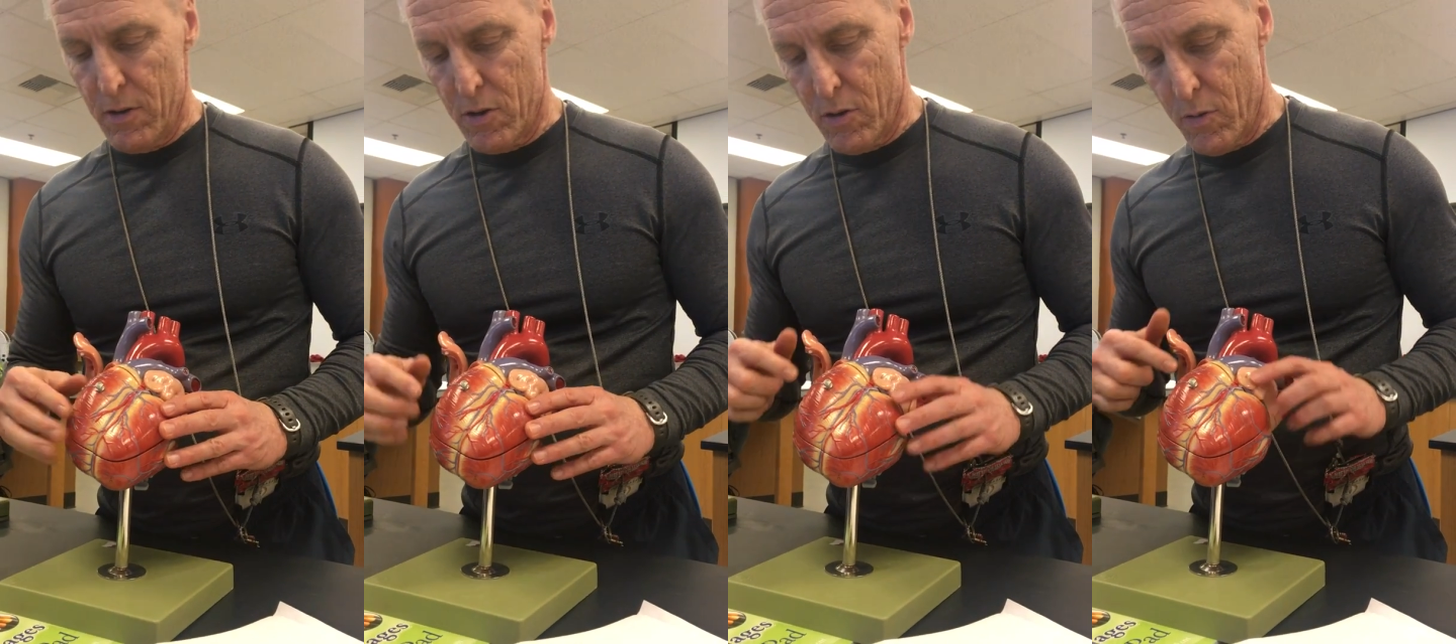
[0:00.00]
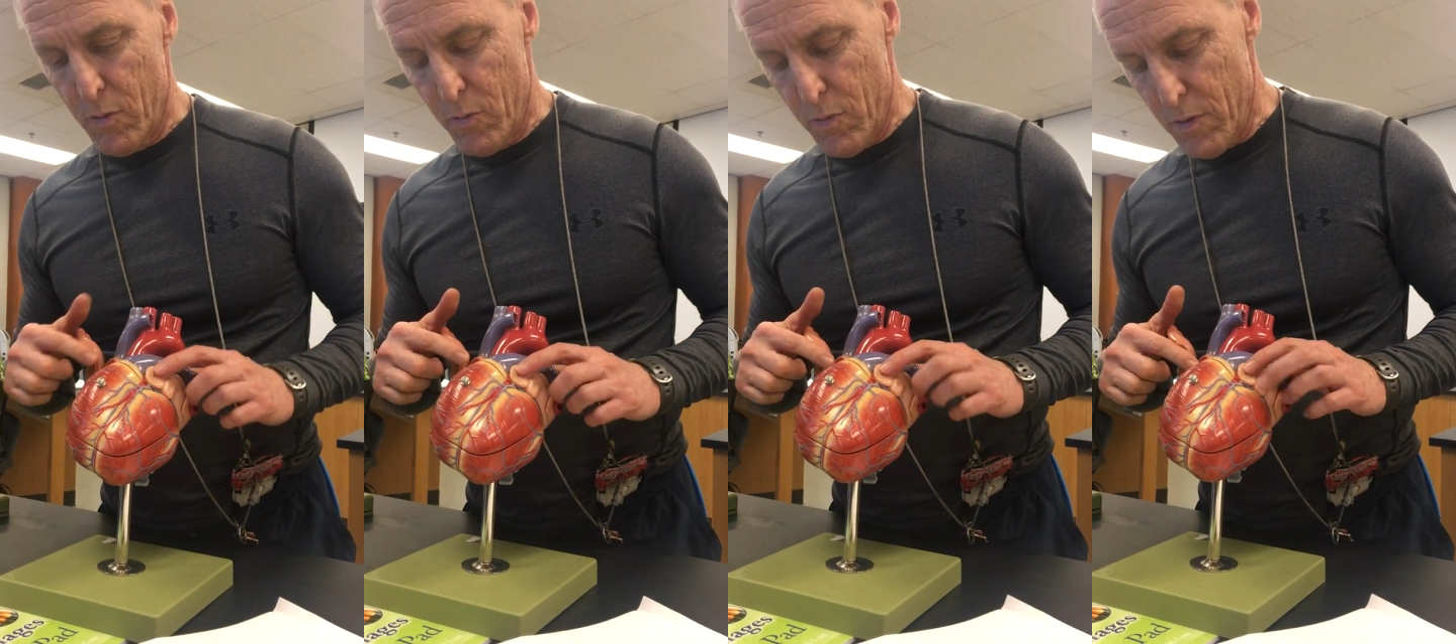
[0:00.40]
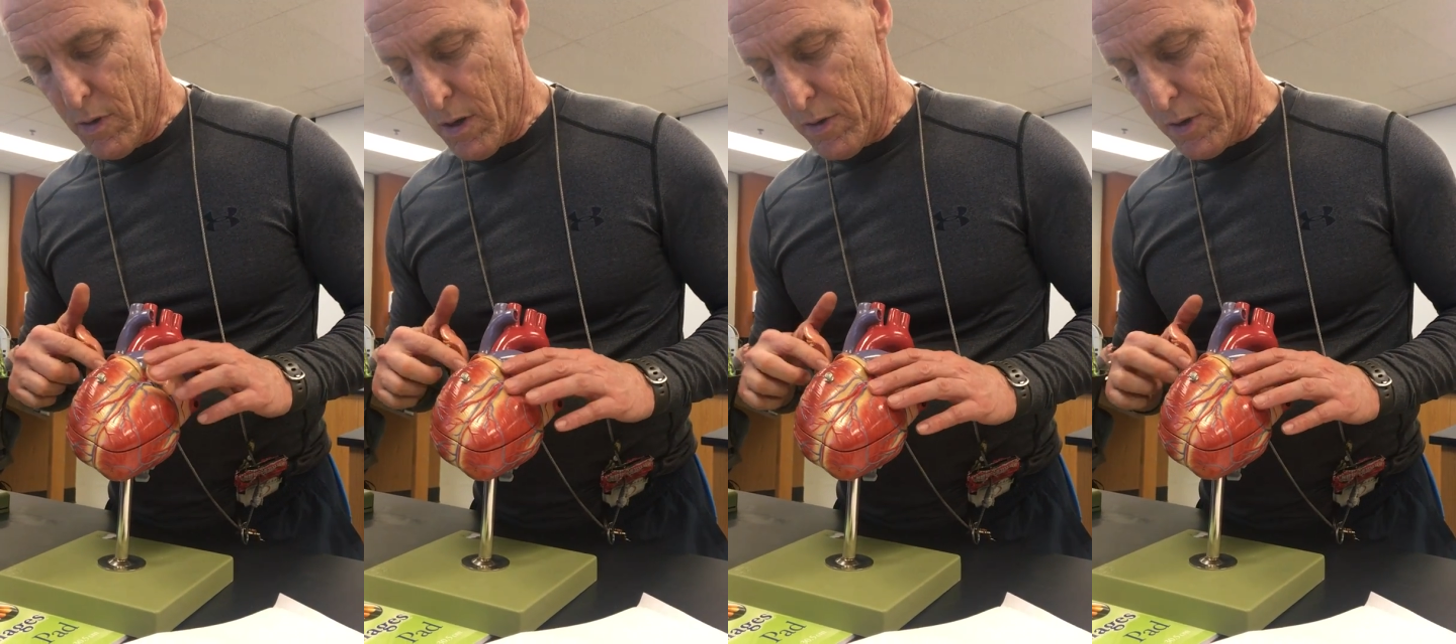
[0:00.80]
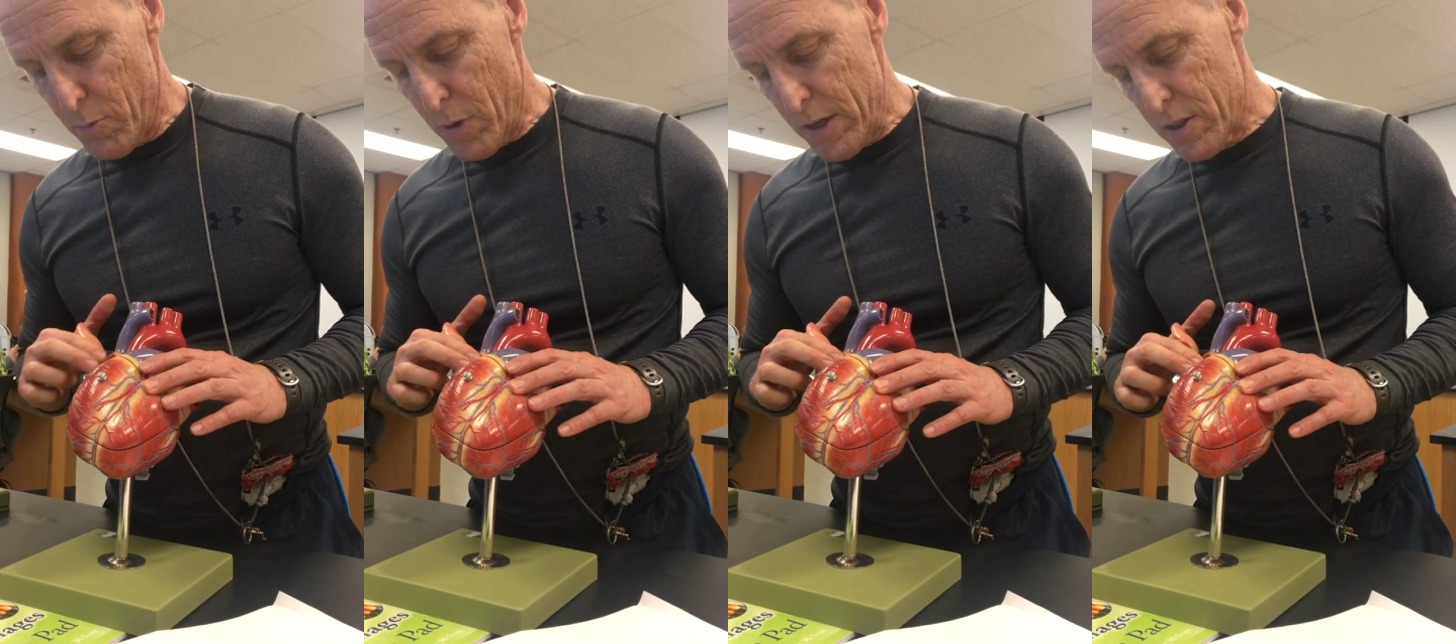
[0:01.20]
So on the
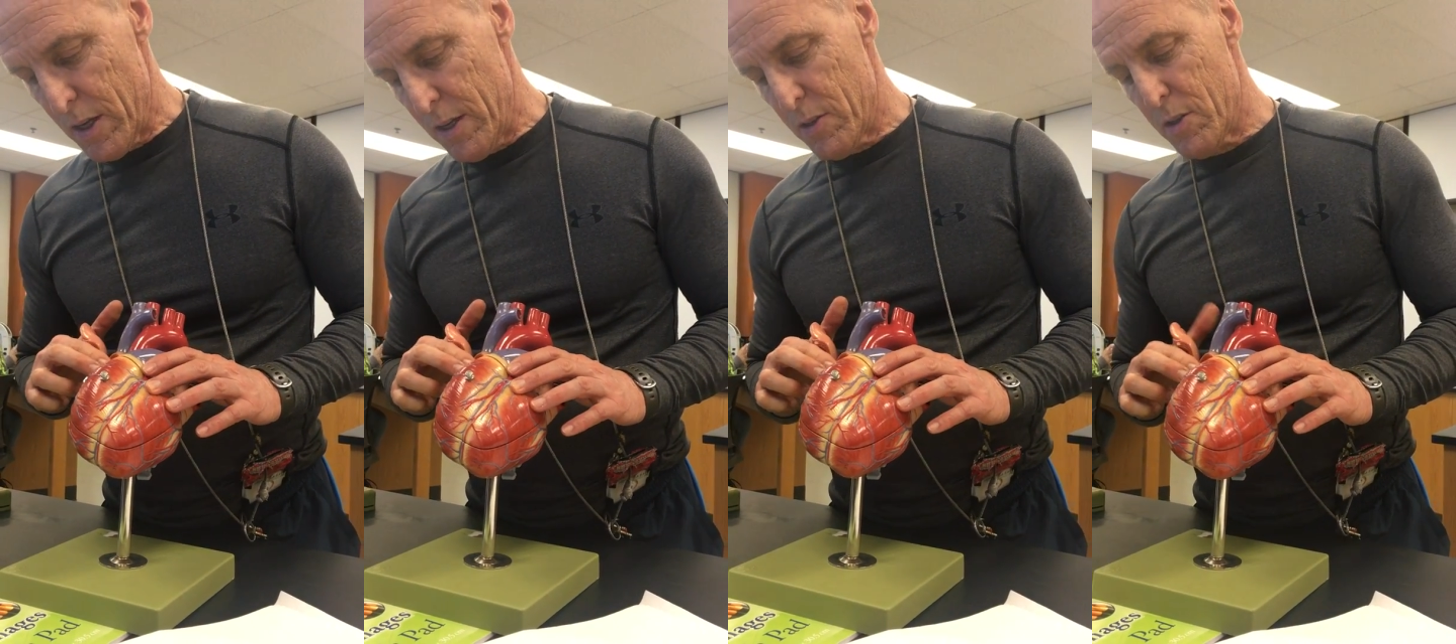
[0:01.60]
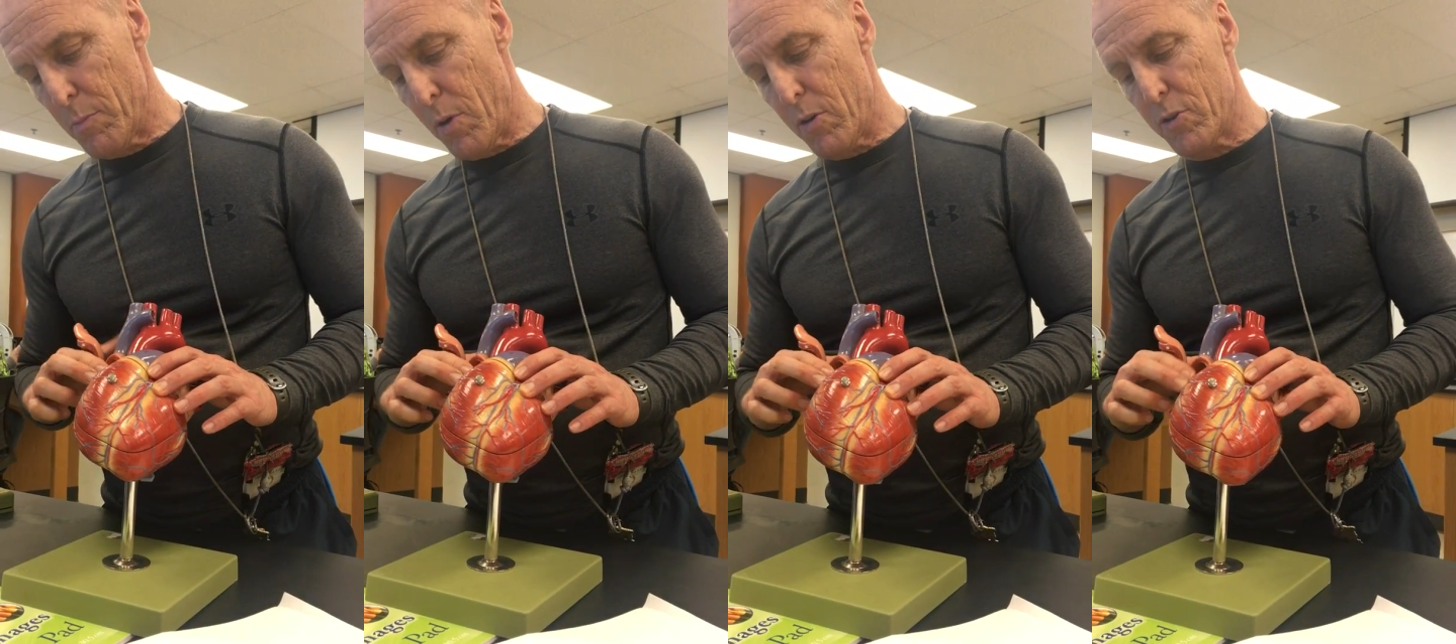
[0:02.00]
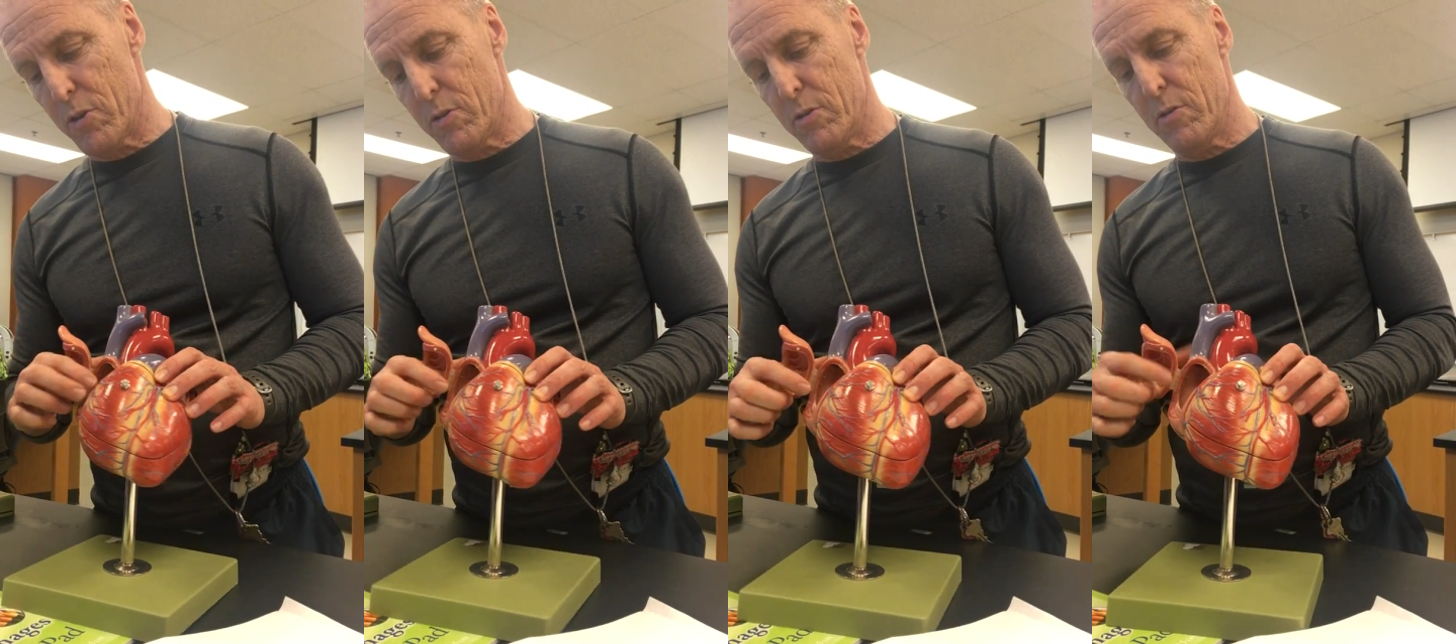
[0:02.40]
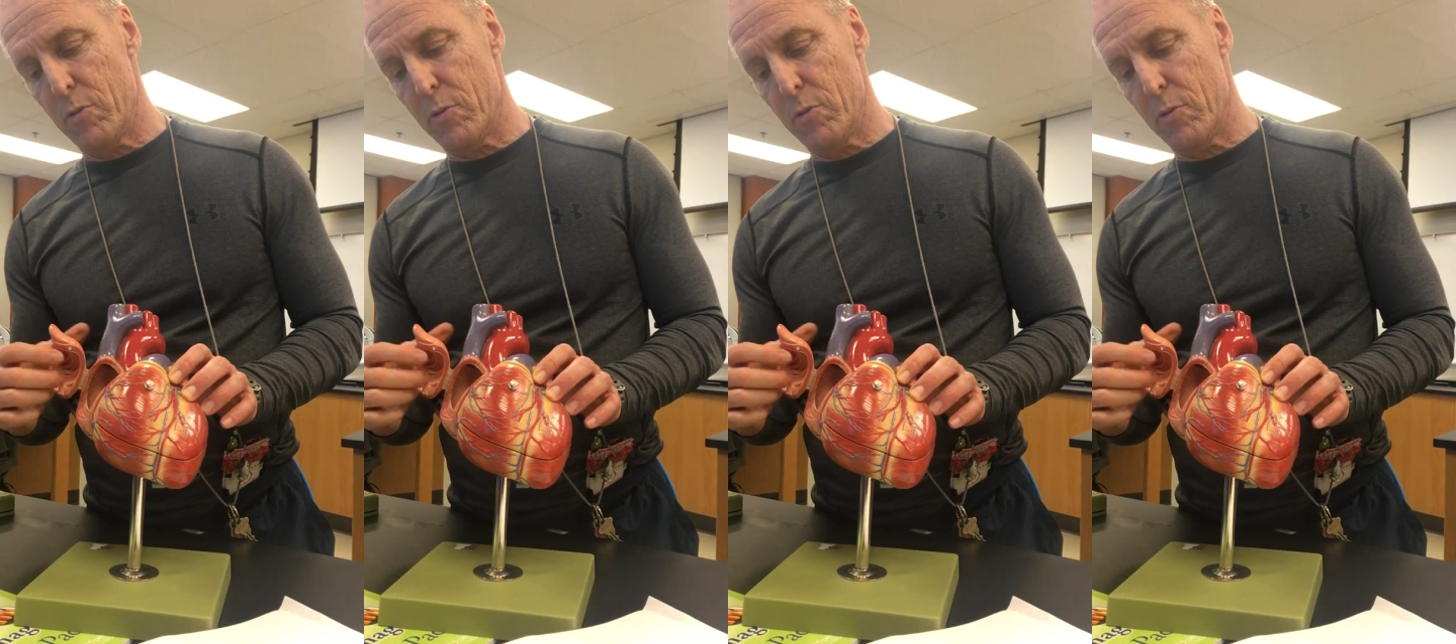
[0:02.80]
right side is the marginal,